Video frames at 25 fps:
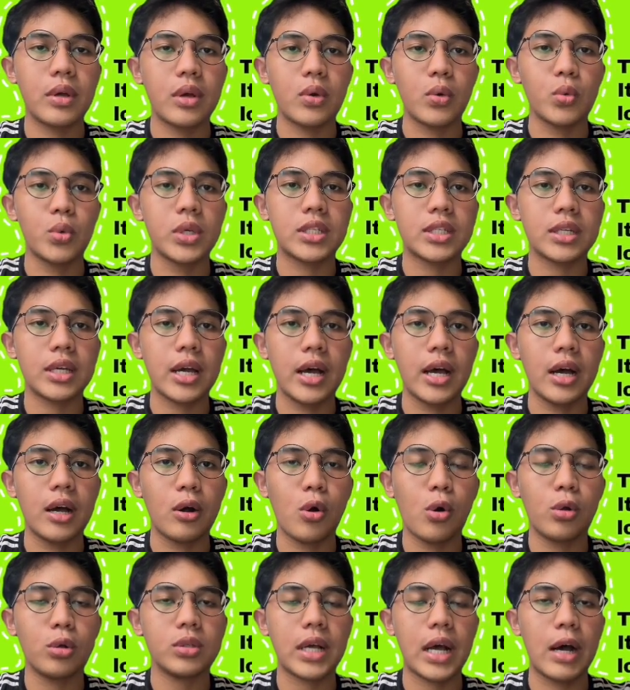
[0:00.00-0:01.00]
which
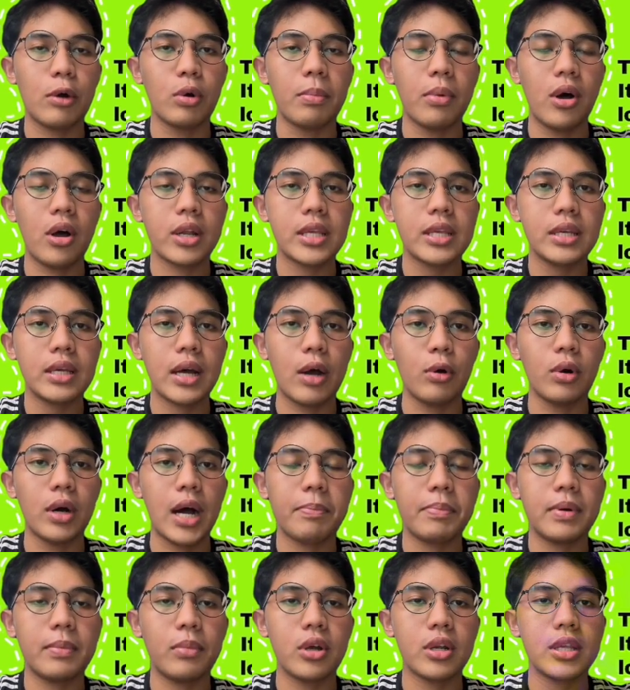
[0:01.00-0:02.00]
holds our body, our
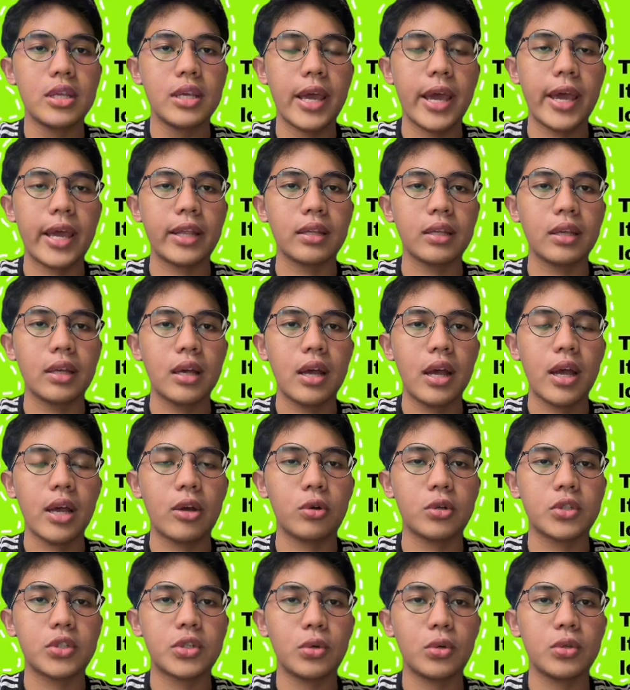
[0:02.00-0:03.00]
upper body, and
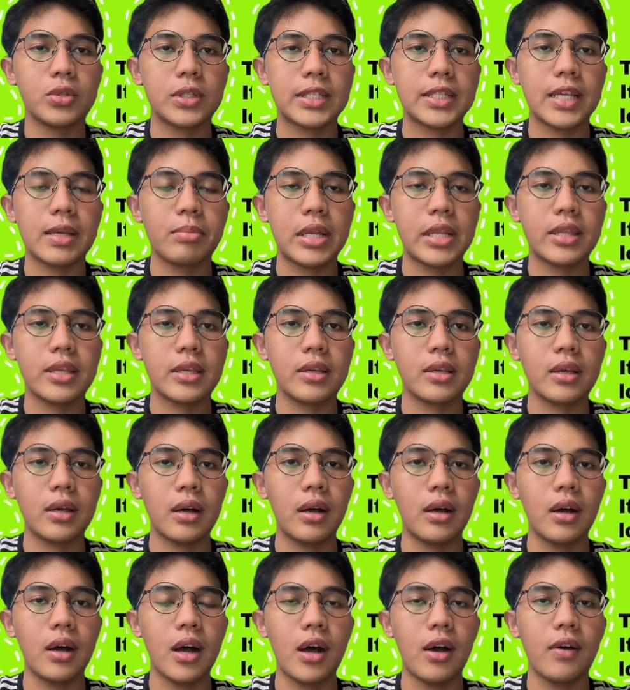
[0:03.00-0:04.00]
controls the stability
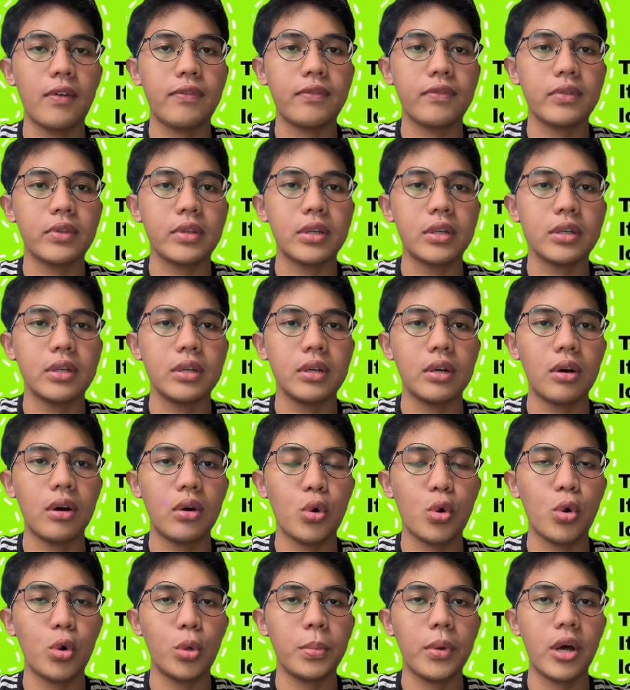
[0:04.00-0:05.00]
of the
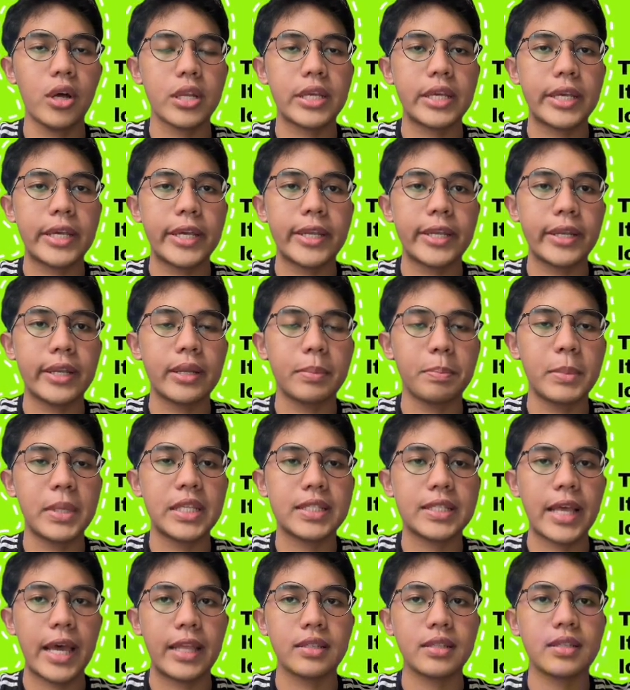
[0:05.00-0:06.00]
whole body in mid
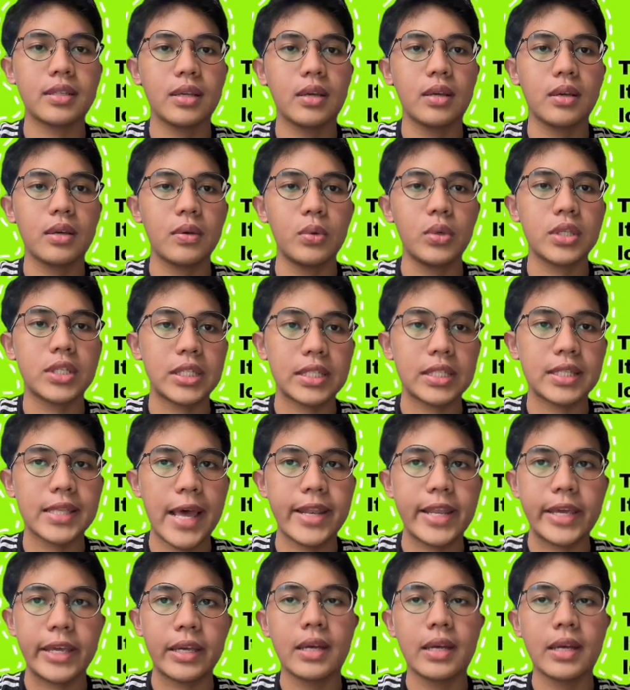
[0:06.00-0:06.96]
stance, which is standing.